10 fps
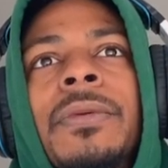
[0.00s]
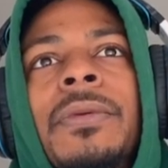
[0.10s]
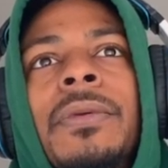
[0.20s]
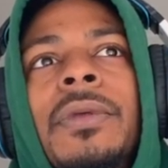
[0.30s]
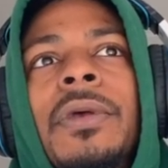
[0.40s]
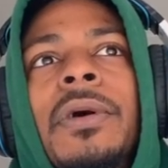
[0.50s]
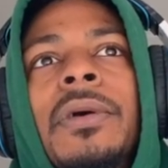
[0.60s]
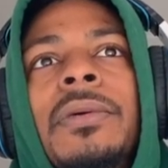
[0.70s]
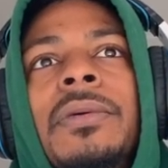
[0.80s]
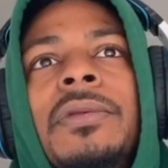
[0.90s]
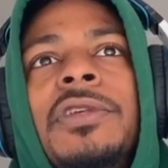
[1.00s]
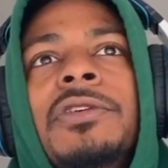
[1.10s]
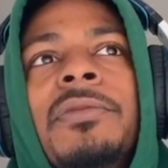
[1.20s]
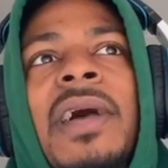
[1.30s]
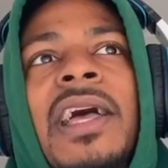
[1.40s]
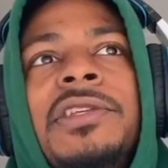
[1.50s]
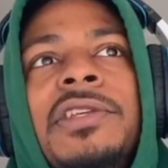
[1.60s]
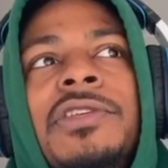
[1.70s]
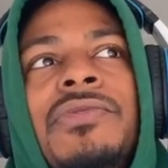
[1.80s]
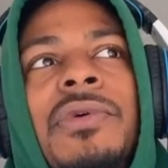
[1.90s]
You know, can you
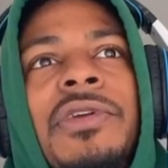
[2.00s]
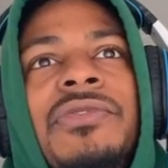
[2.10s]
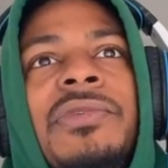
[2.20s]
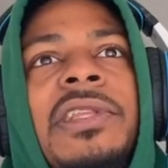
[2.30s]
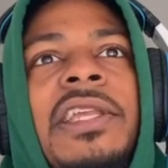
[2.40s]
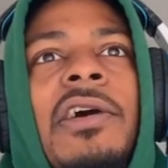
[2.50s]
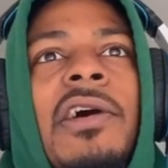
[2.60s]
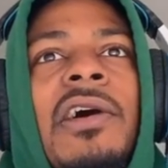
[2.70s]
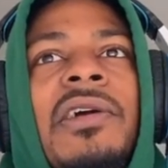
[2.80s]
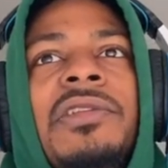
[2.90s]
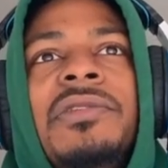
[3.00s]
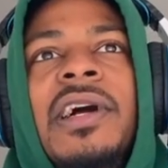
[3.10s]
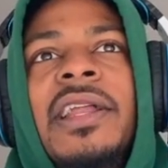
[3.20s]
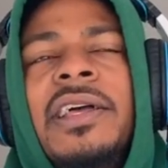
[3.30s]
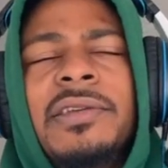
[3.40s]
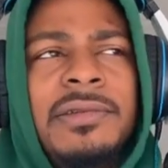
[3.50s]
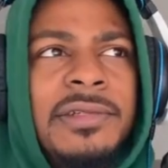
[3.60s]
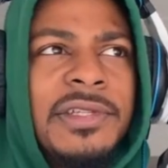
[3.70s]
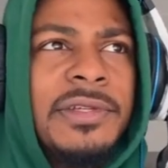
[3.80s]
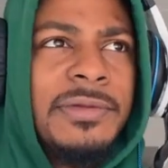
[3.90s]
imagine you worked really hard? You got,
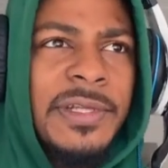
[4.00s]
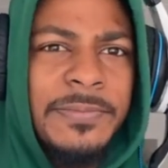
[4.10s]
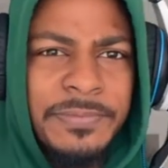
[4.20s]
excuse me.